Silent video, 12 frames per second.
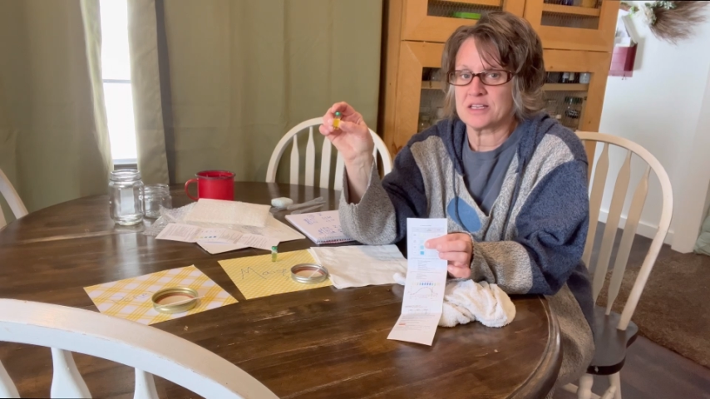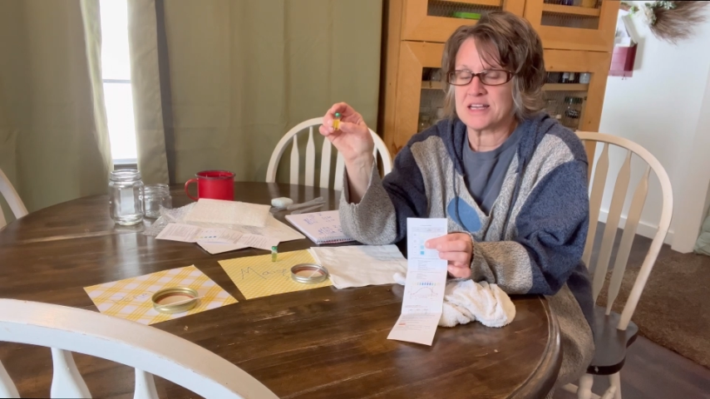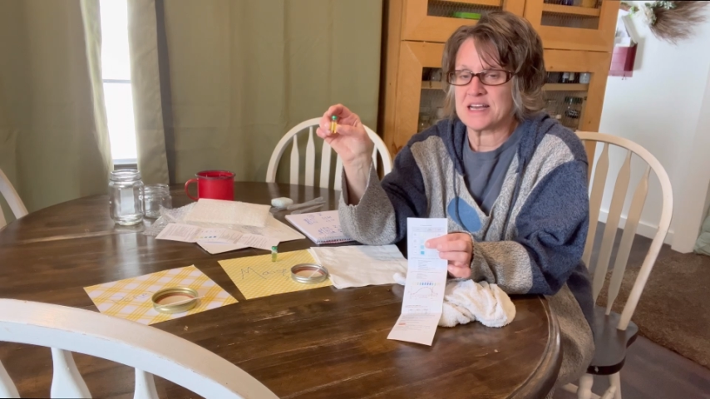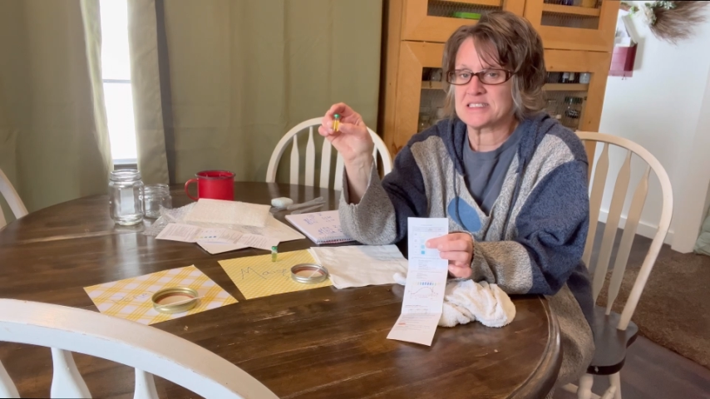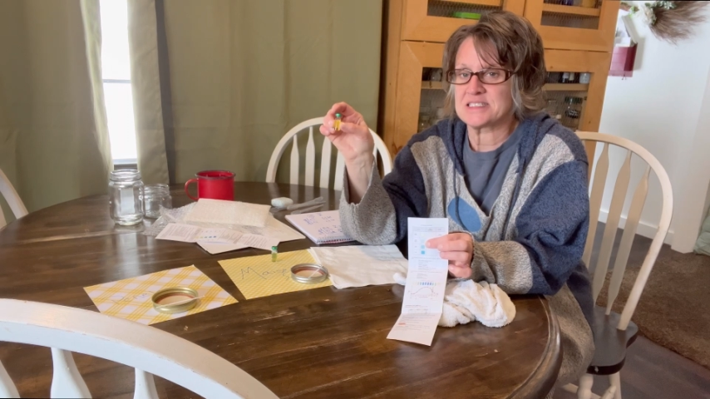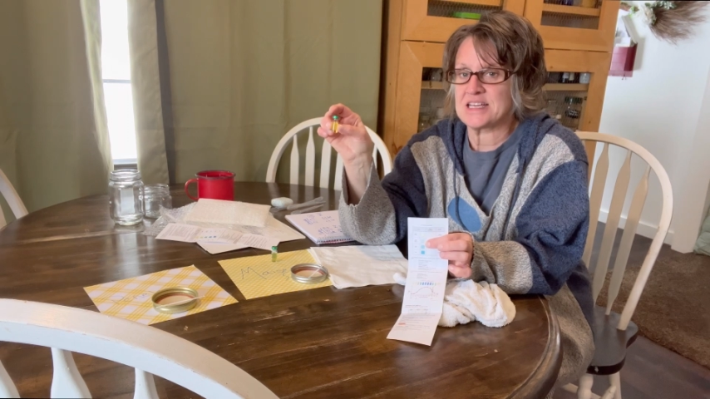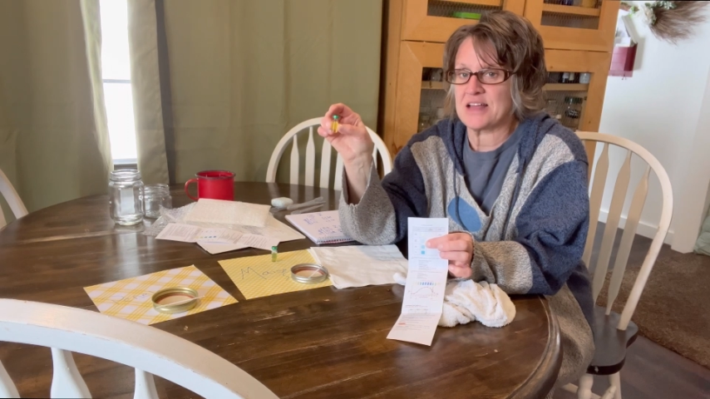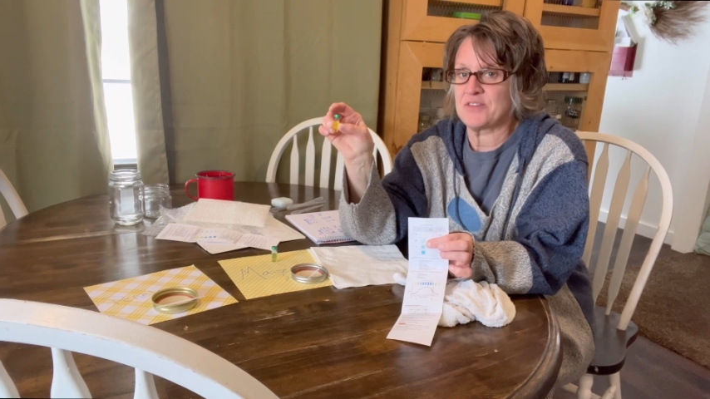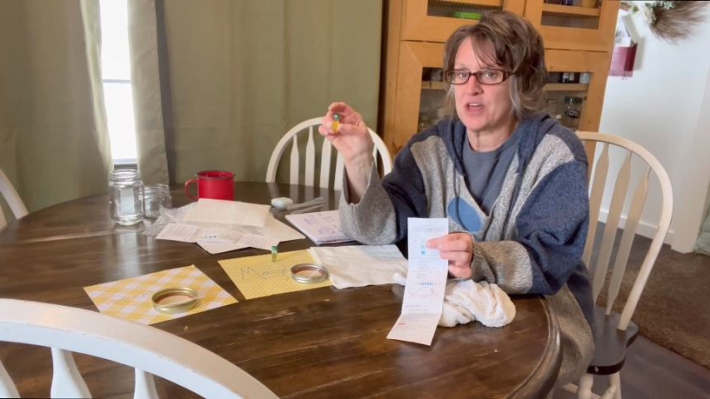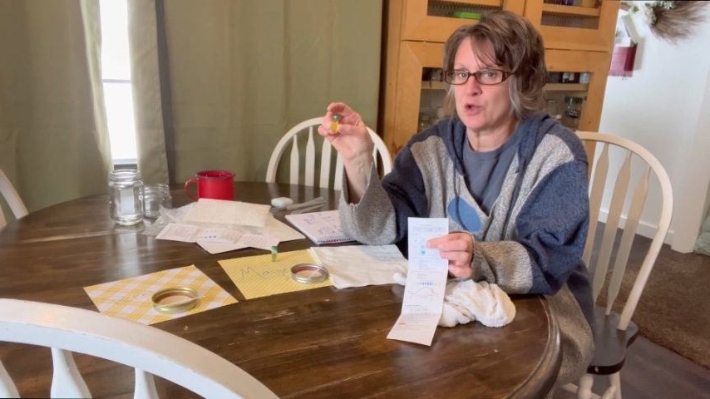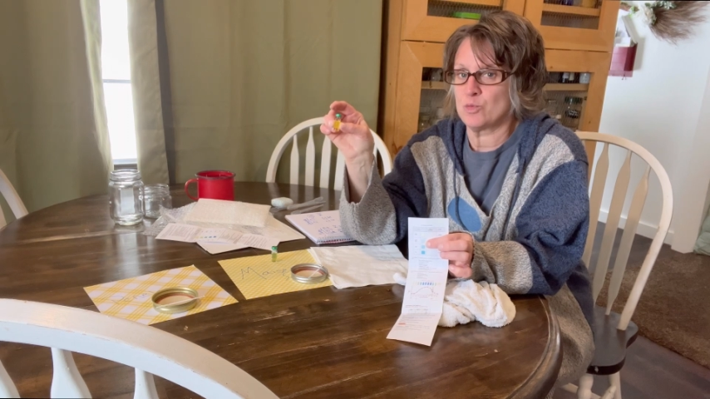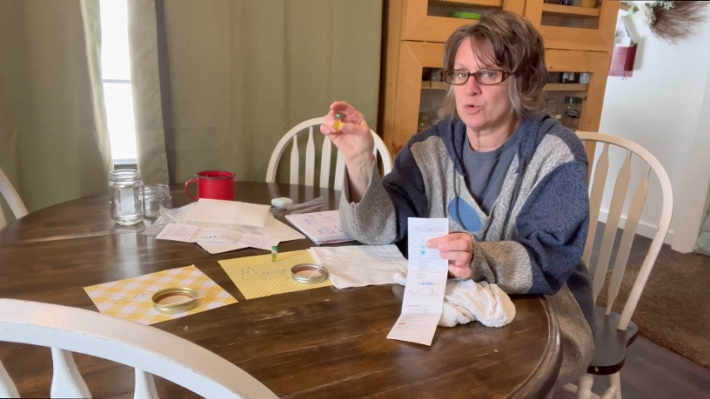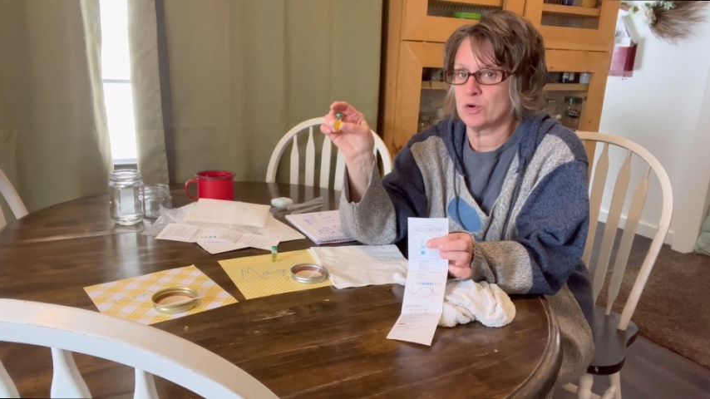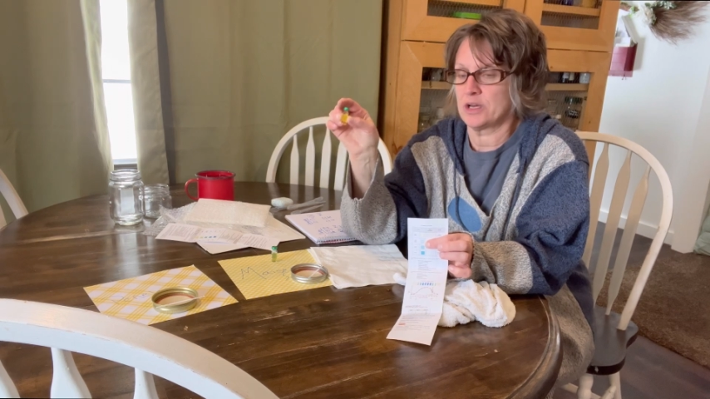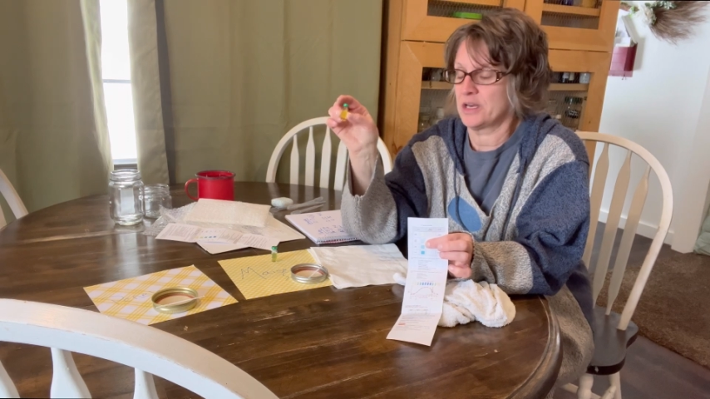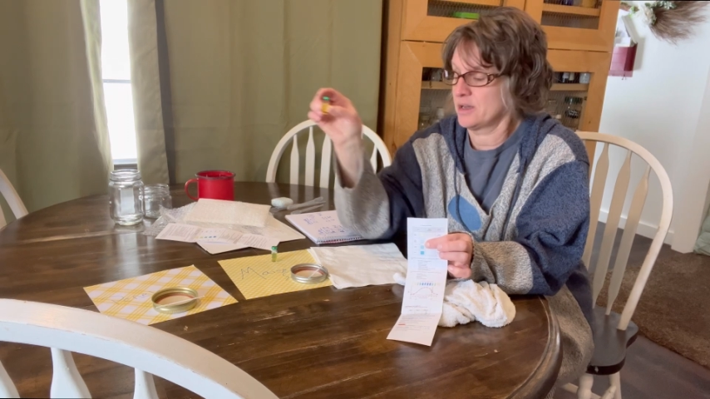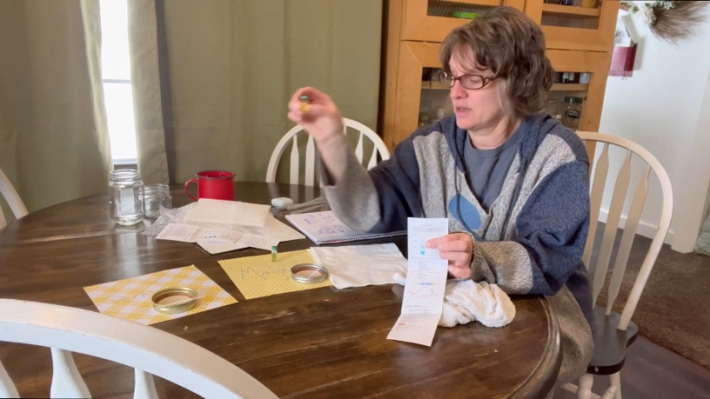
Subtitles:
test said that it would.